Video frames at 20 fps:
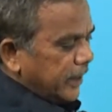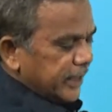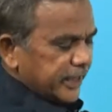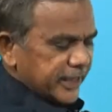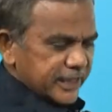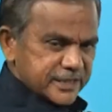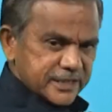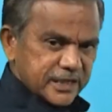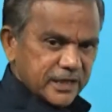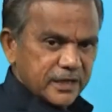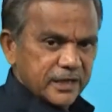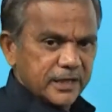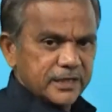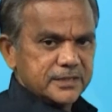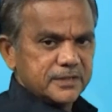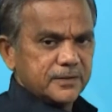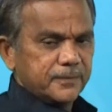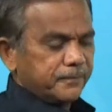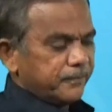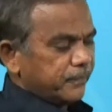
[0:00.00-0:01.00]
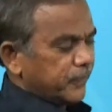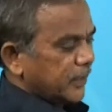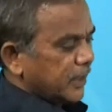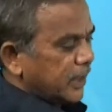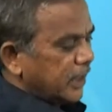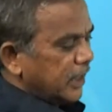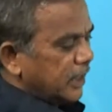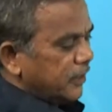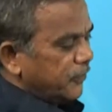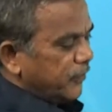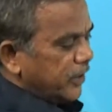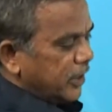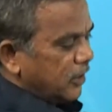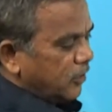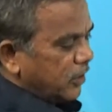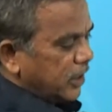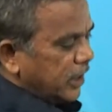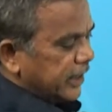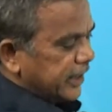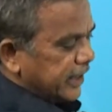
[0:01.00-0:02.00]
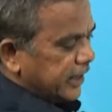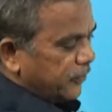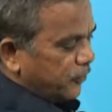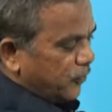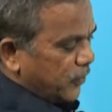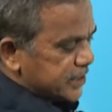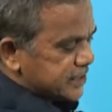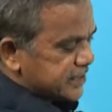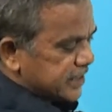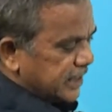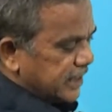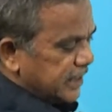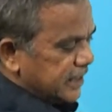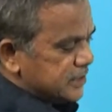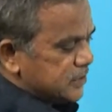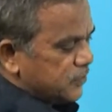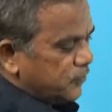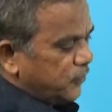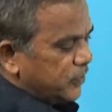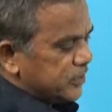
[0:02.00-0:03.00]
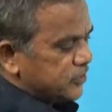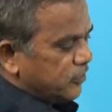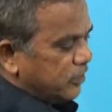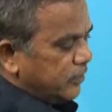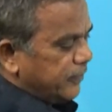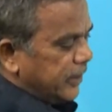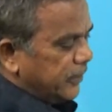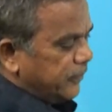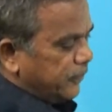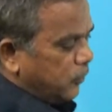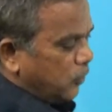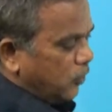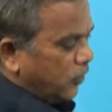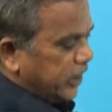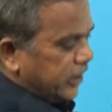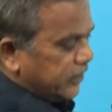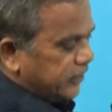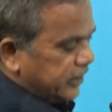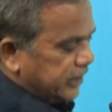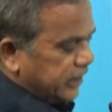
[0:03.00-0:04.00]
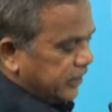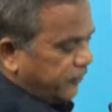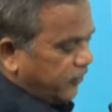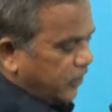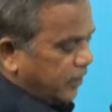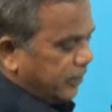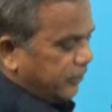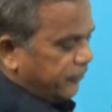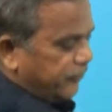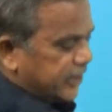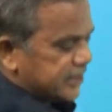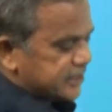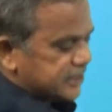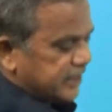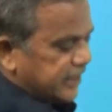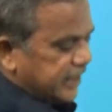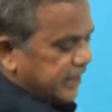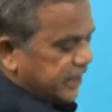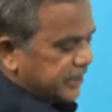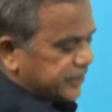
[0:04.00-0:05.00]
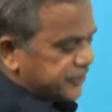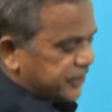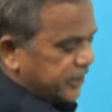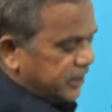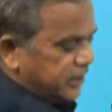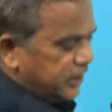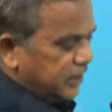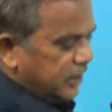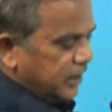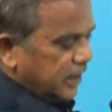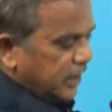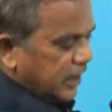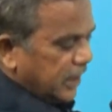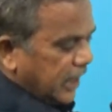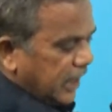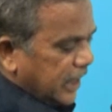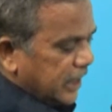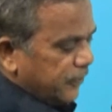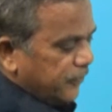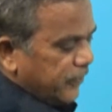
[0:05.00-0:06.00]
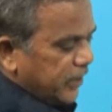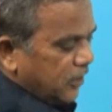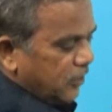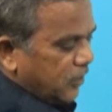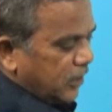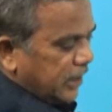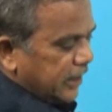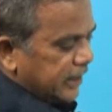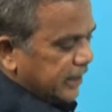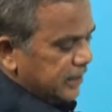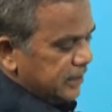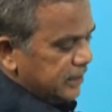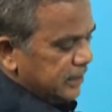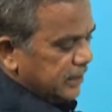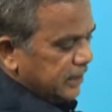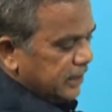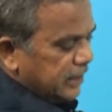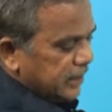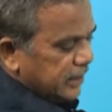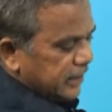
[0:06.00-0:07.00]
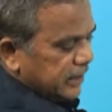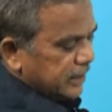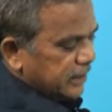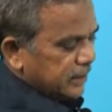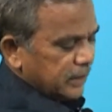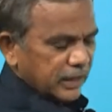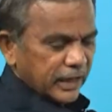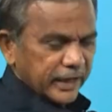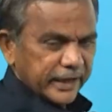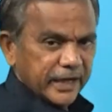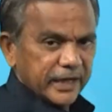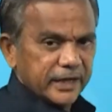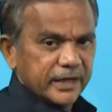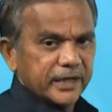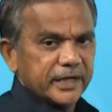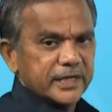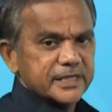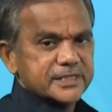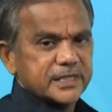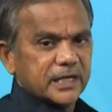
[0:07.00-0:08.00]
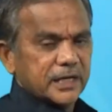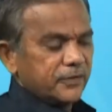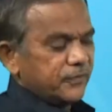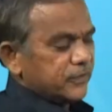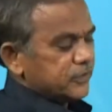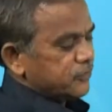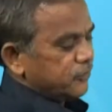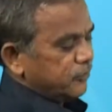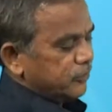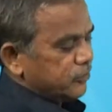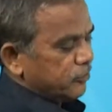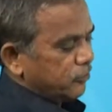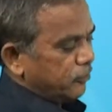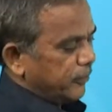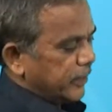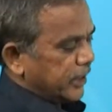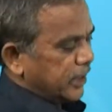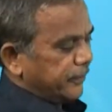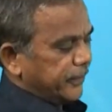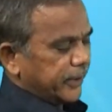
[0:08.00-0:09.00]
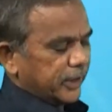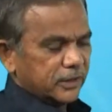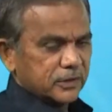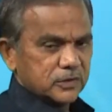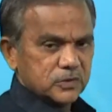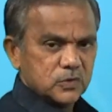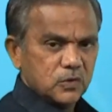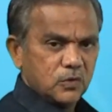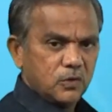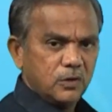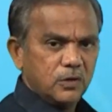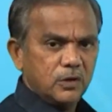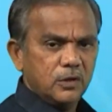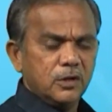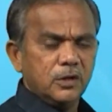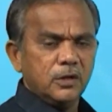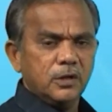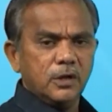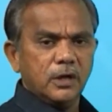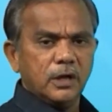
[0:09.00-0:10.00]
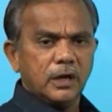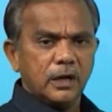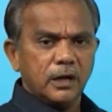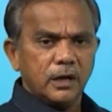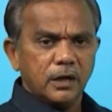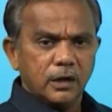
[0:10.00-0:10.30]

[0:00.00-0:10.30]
tropical easterlies, and we have got a westerlies which will be blowing in the form of west direction, and we have got a again easterly which will be coming. So,